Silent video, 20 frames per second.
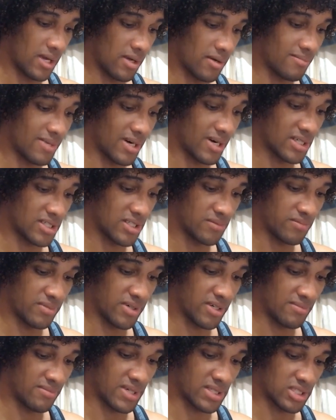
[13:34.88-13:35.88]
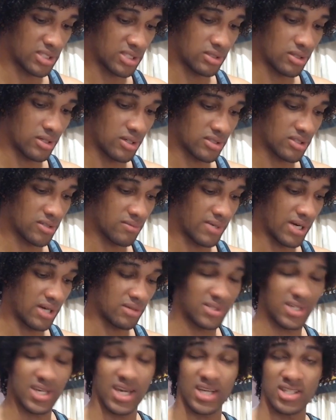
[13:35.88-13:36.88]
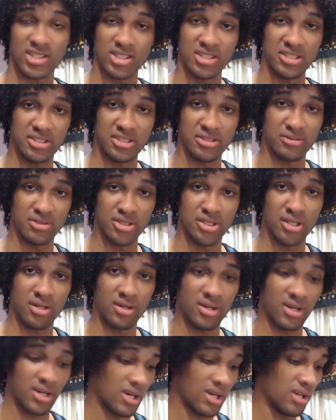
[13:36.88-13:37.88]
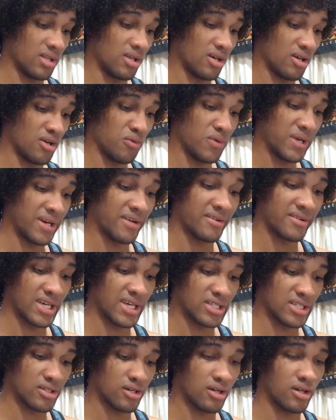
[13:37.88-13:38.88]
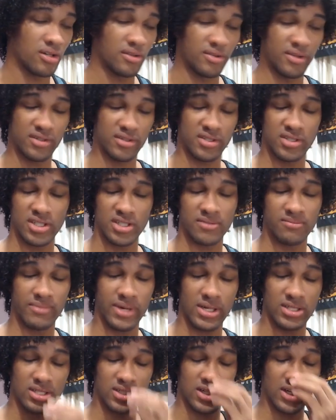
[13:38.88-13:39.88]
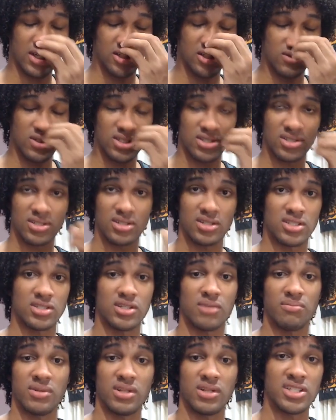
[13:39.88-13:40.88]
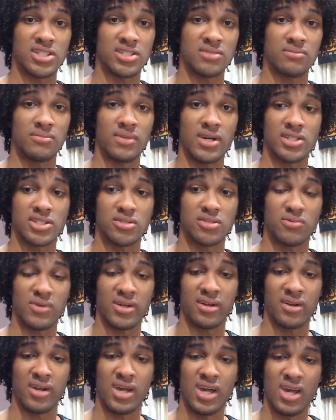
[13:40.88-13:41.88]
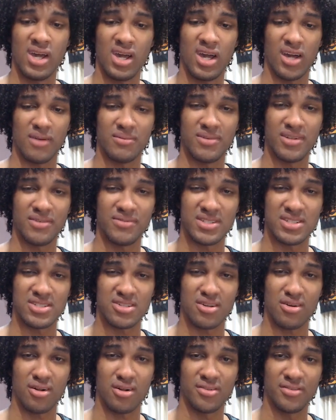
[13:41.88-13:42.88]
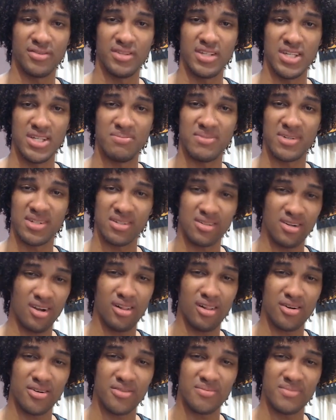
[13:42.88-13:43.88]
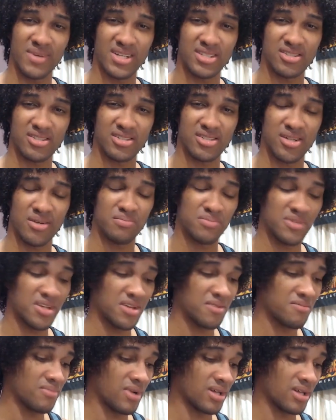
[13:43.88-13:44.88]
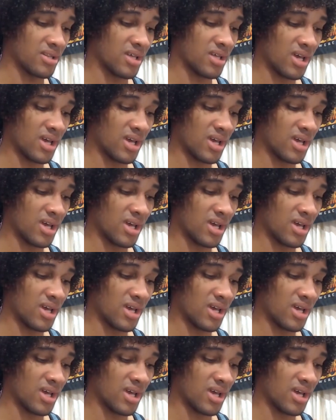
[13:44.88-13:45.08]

But she pretty much talks about catching Su Yung and winner takes all. There's this match next week, a stipulation match where I believe it's called Demon Color match or something, but